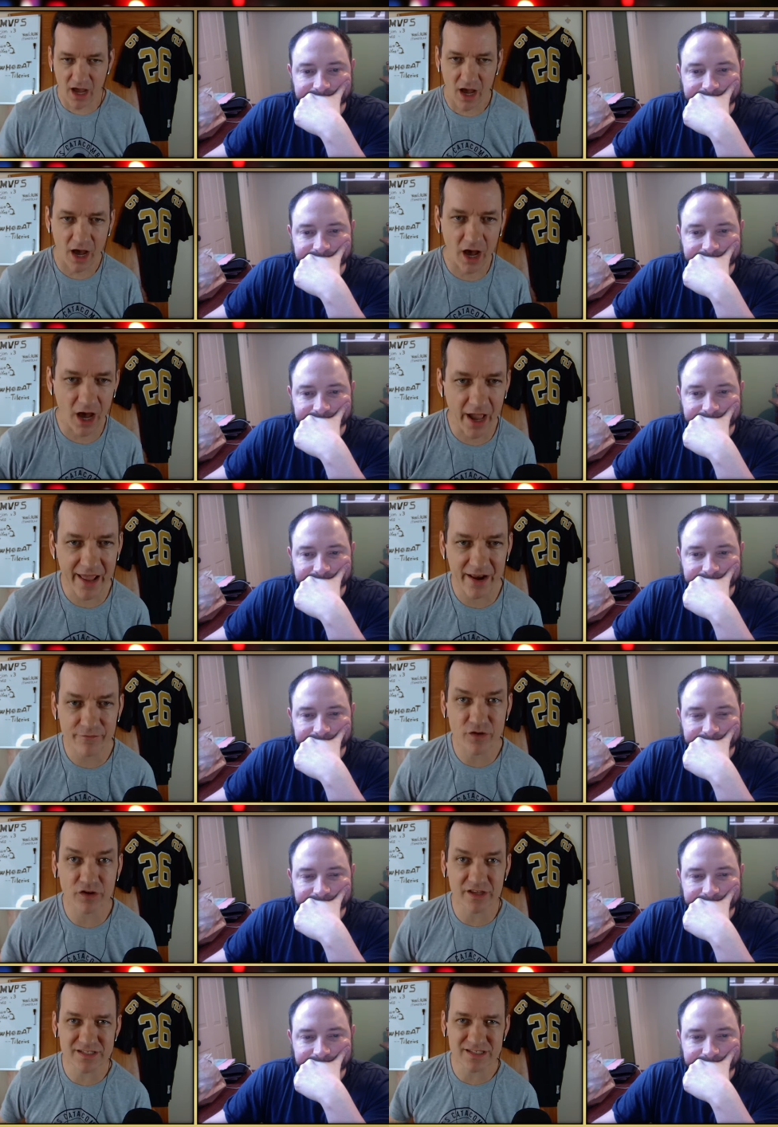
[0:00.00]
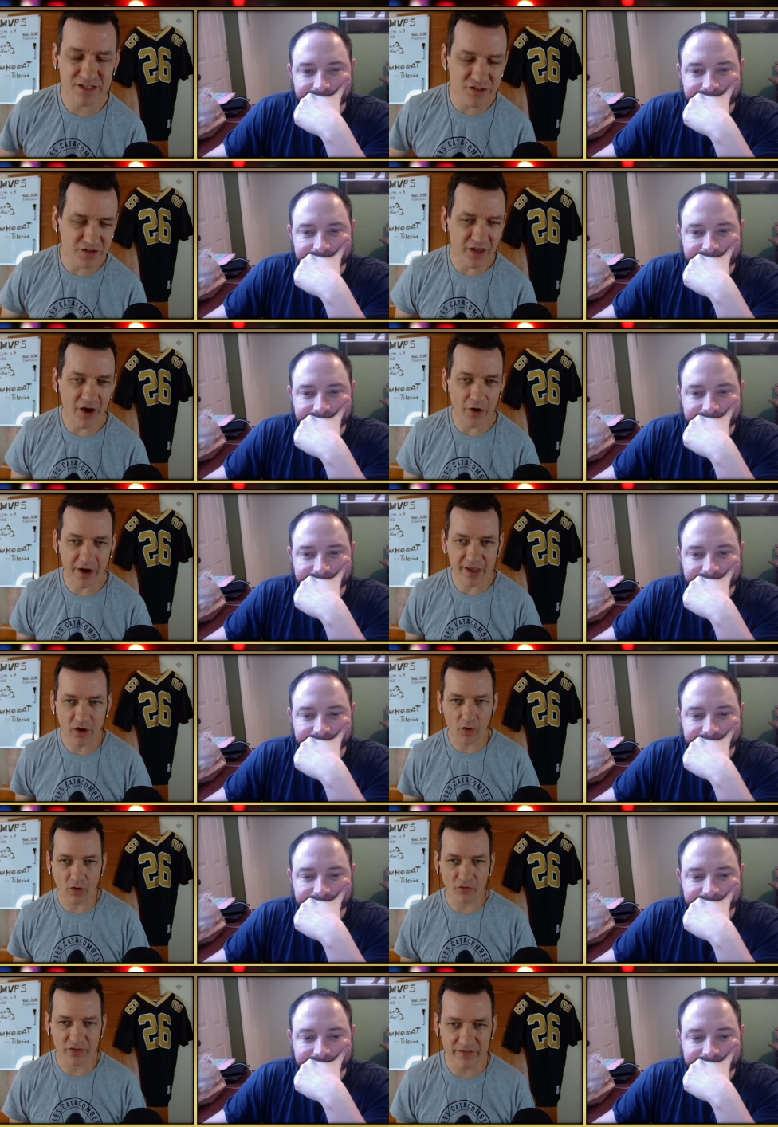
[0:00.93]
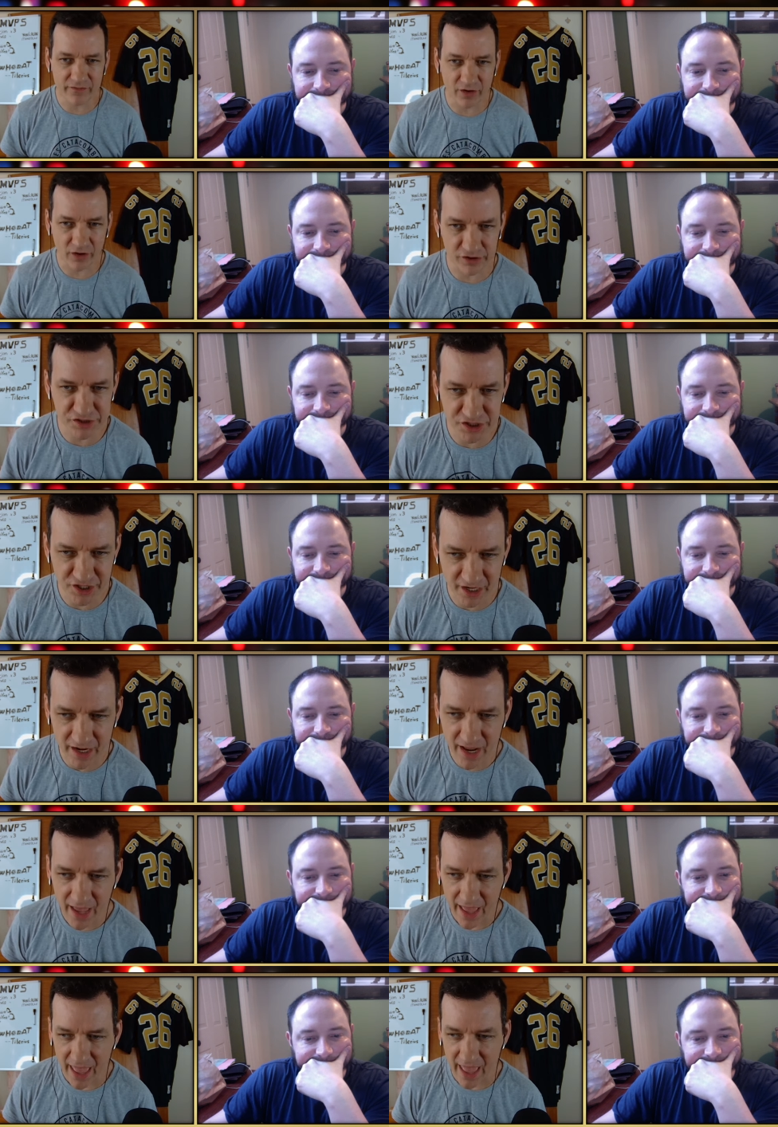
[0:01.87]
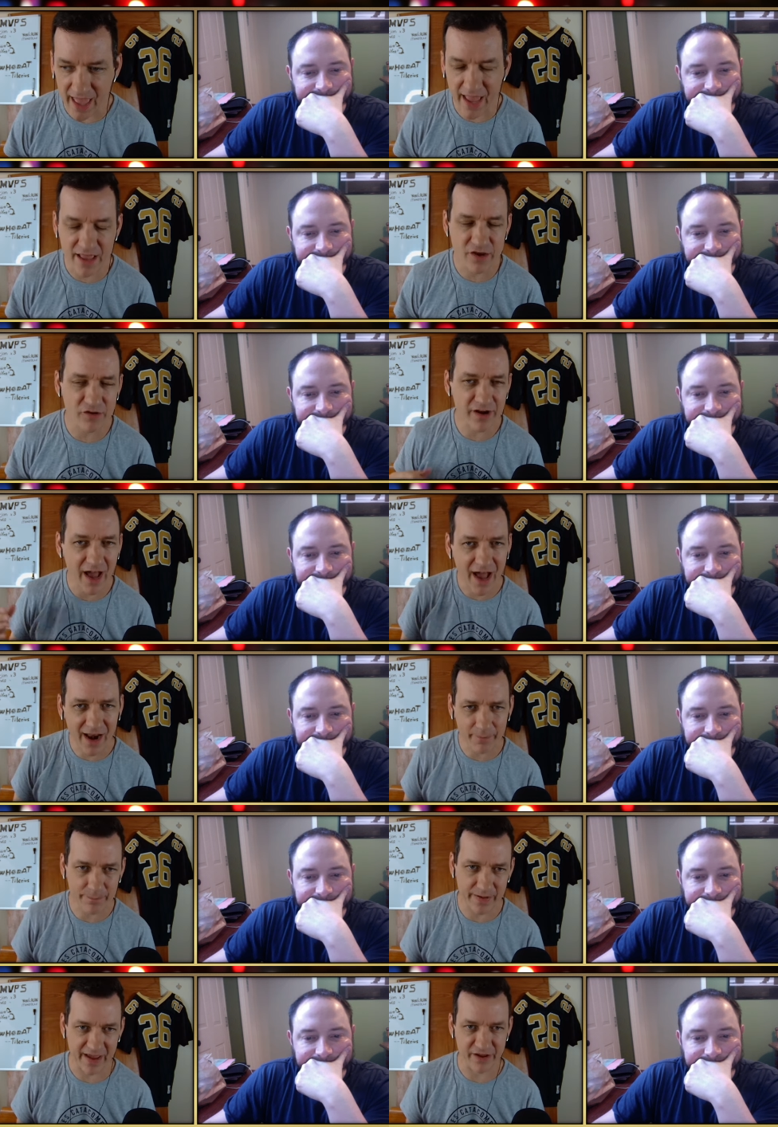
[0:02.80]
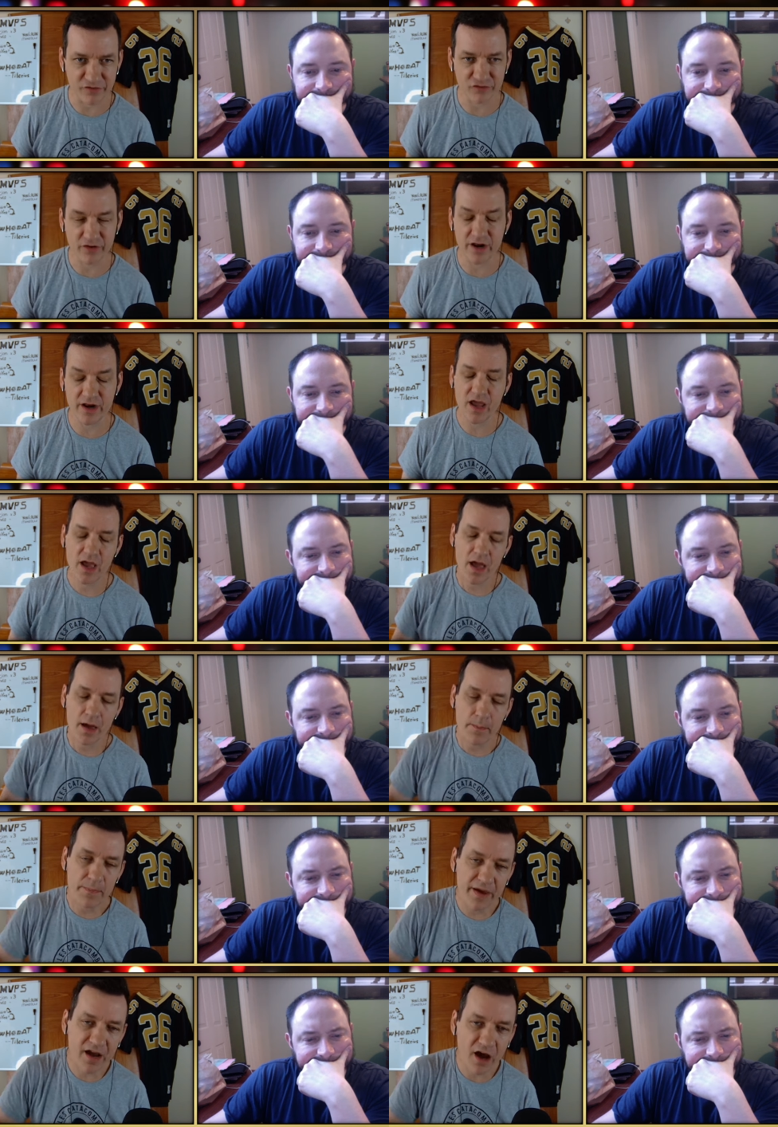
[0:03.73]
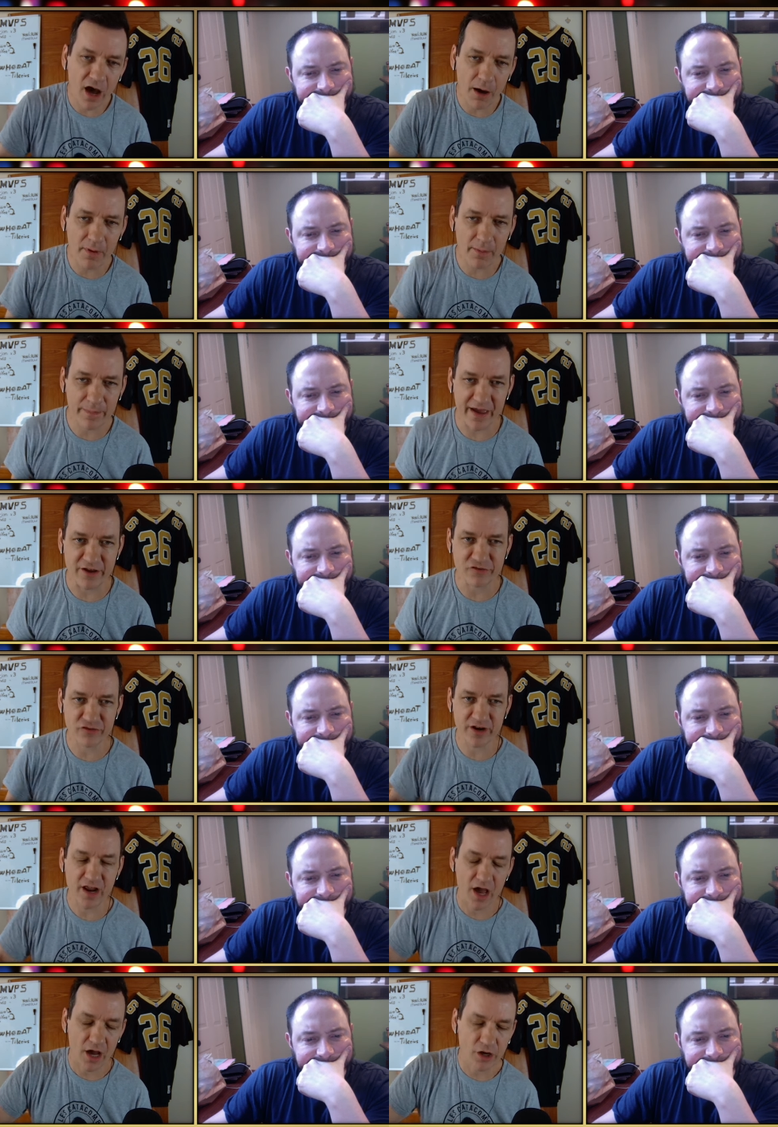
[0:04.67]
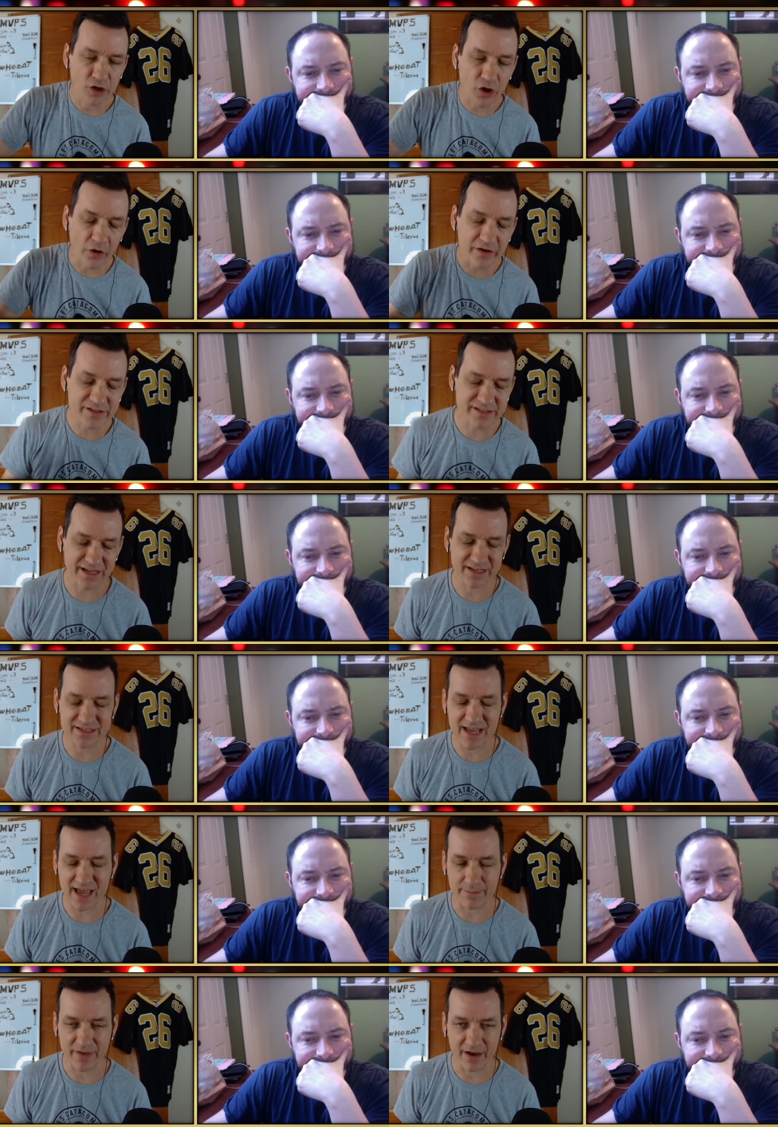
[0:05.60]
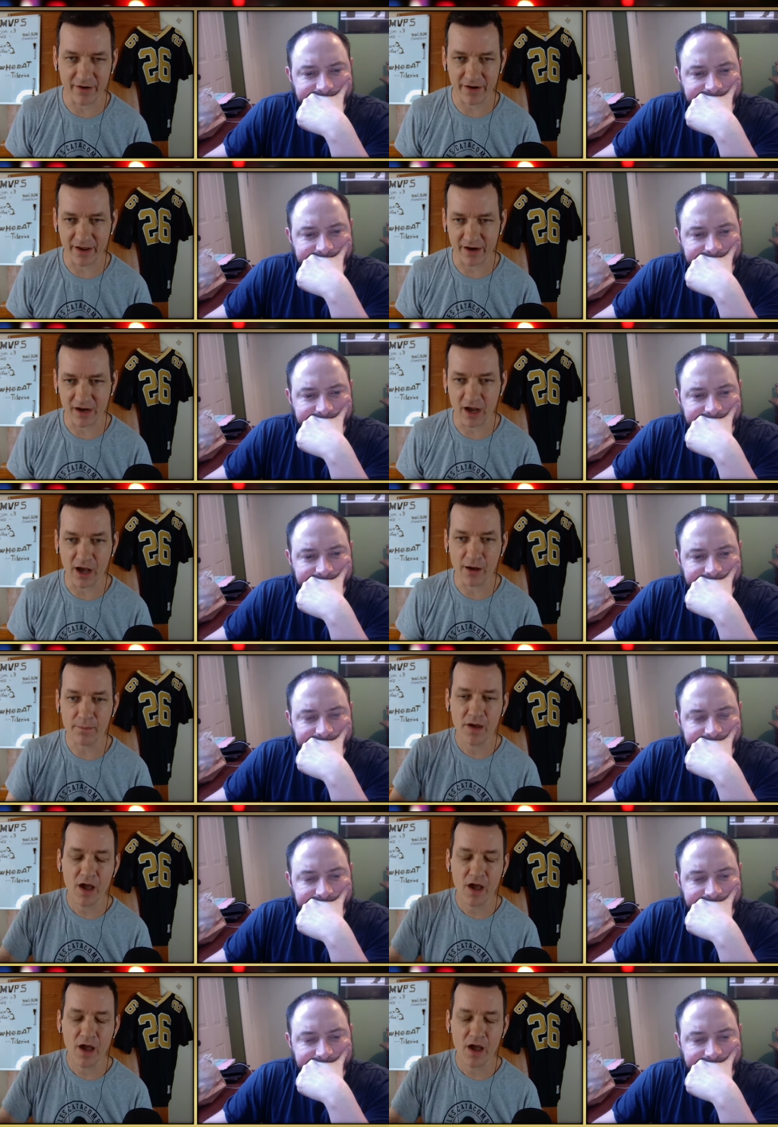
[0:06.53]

Speaker 1: Uh, and if you're listening to the audio only version and you're not a patron, become a patron. Go to saintshappyhour.com.